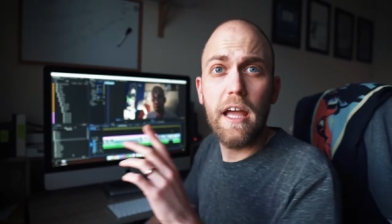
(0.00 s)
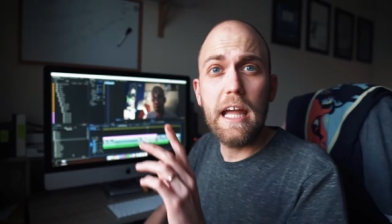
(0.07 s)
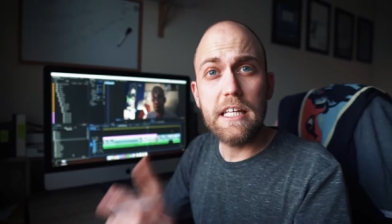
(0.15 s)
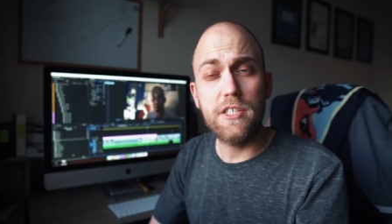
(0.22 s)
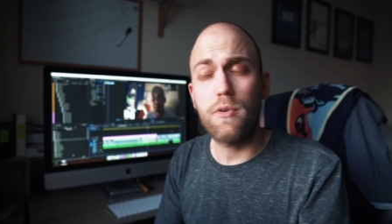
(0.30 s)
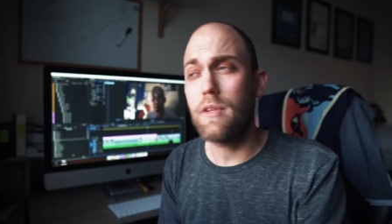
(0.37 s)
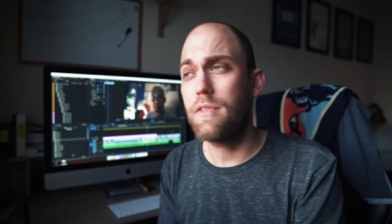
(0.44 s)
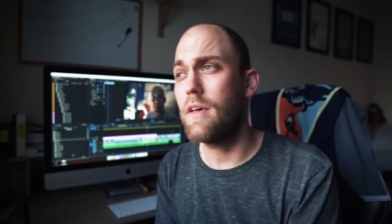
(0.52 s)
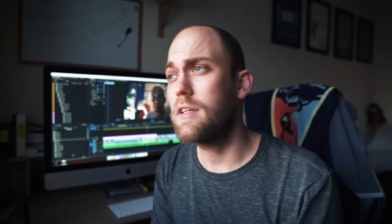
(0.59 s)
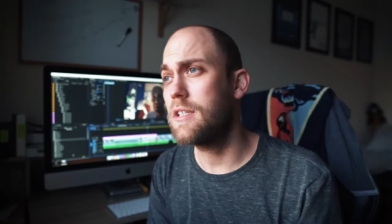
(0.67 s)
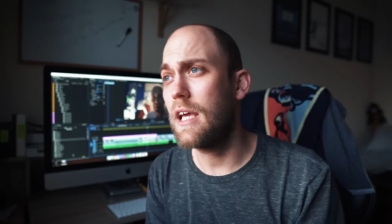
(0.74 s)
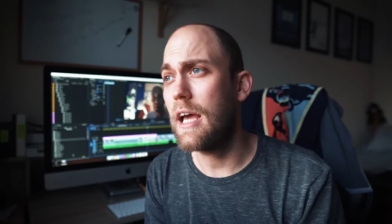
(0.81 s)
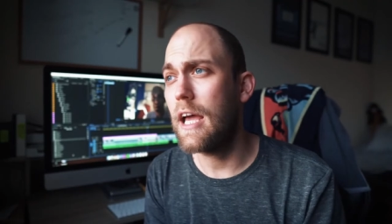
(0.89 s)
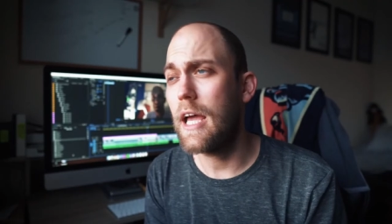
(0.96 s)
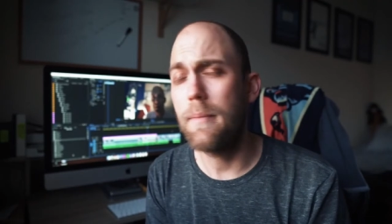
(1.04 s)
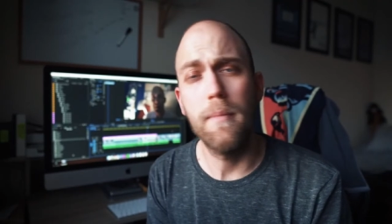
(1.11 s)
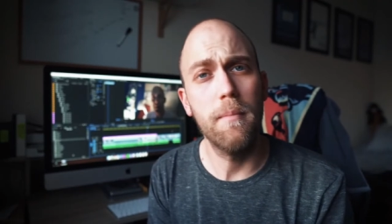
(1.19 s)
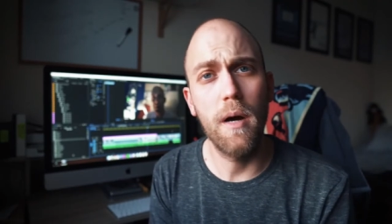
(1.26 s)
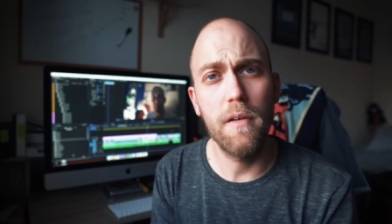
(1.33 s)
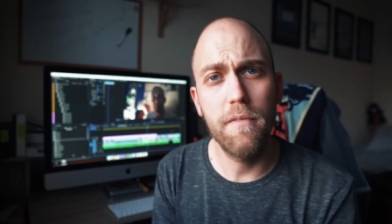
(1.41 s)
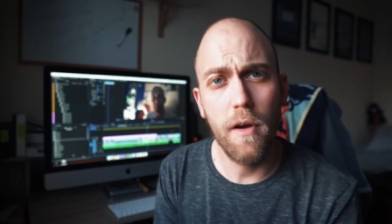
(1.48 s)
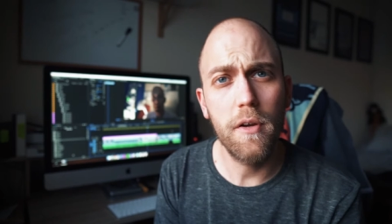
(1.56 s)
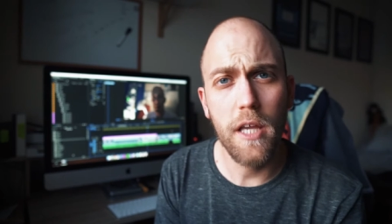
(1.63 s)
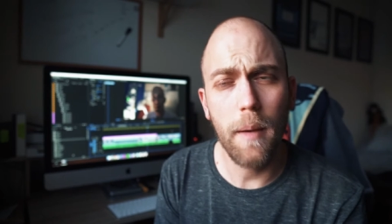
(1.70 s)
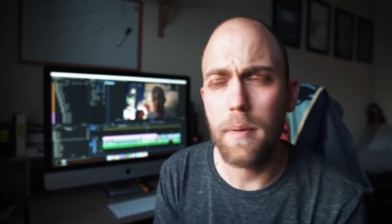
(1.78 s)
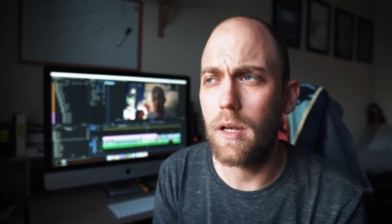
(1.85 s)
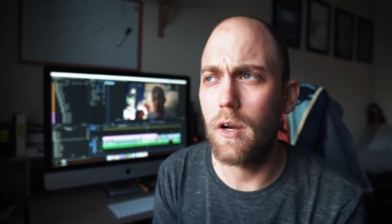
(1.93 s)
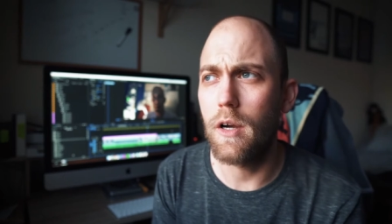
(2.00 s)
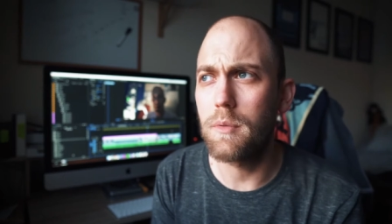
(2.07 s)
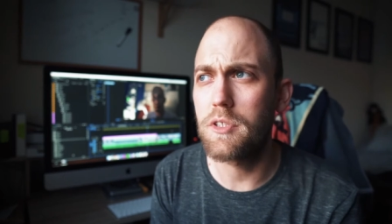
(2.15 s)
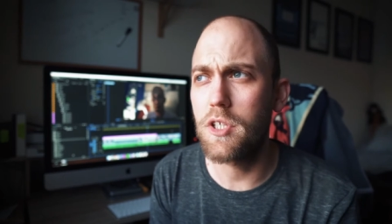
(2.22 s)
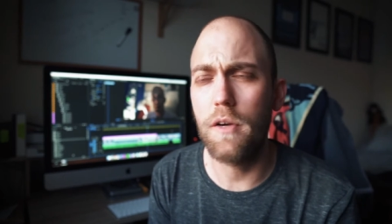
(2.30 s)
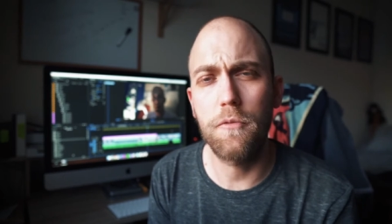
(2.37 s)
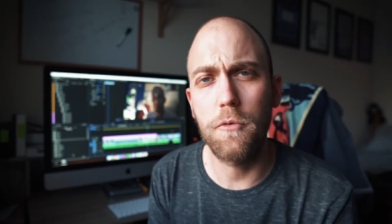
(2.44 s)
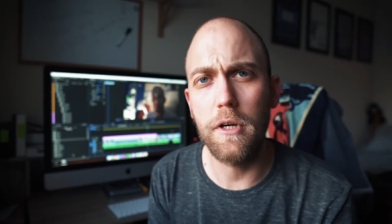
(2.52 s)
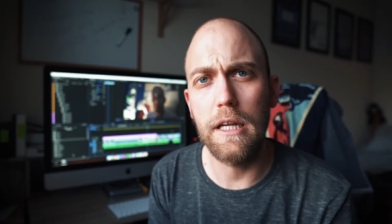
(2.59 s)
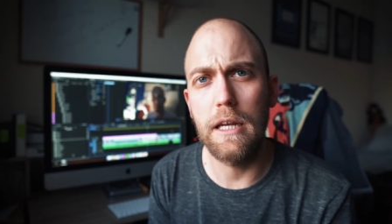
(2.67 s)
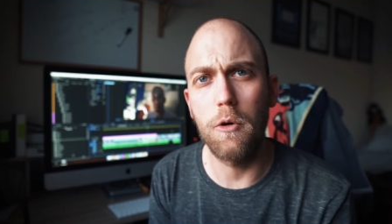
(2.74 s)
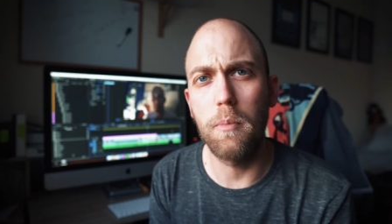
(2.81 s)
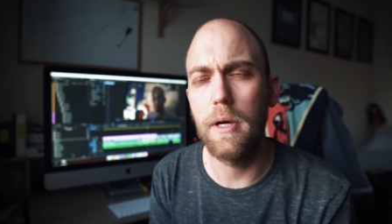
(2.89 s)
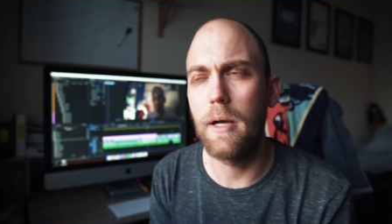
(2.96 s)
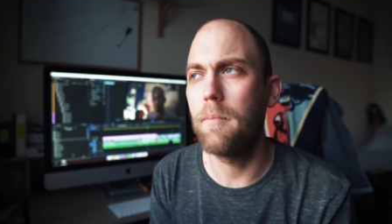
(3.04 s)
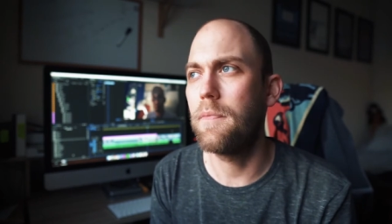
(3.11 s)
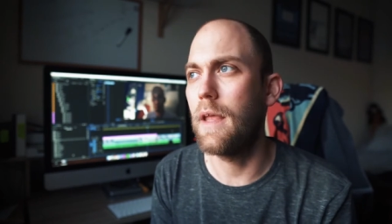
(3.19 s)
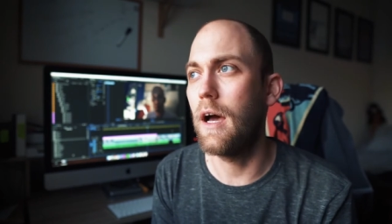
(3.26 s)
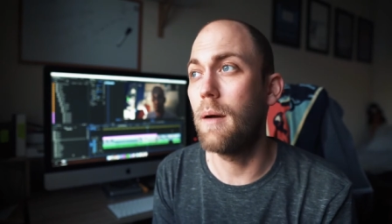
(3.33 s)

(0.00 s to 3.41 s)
It's 3:30 a.m. My vocabulary was suffering a little bit.